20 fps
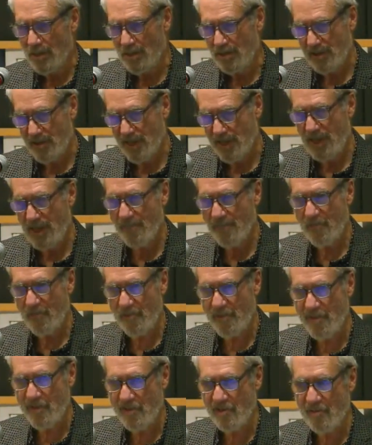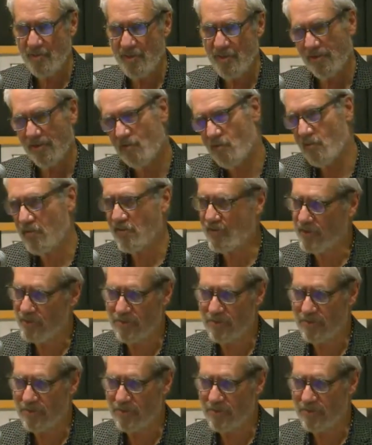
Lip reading: came from here, but of course,